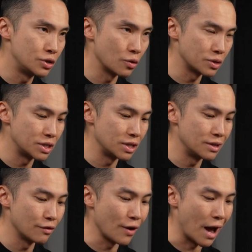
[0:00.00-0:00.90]
you don't
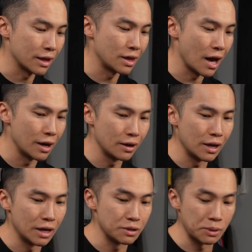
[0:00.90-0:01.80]
see the fact that
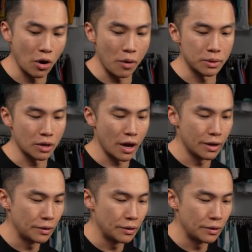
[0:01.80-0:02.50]
it has been garment dyed.